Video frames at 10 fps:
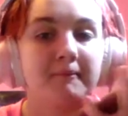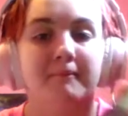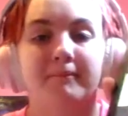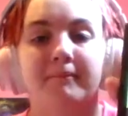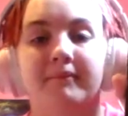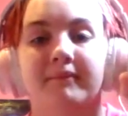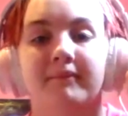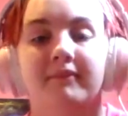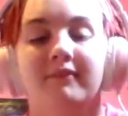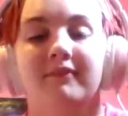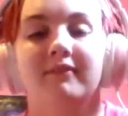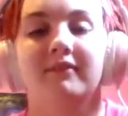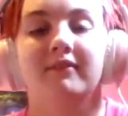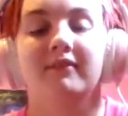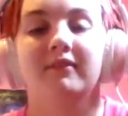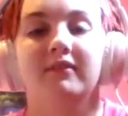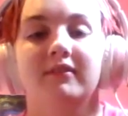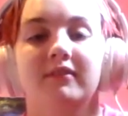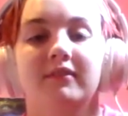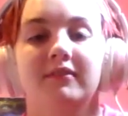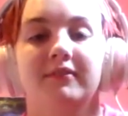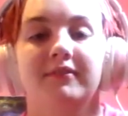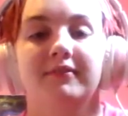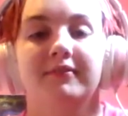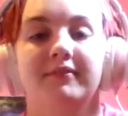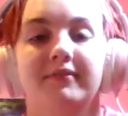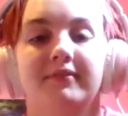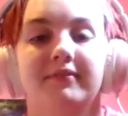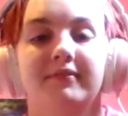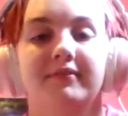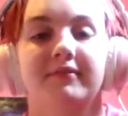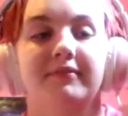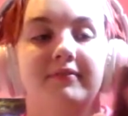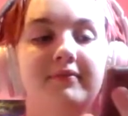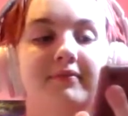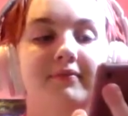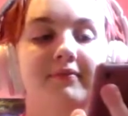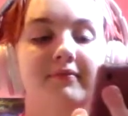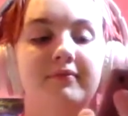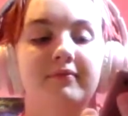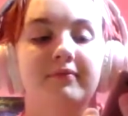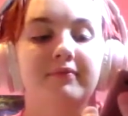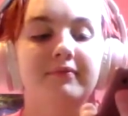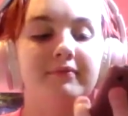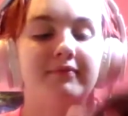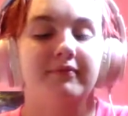(silence)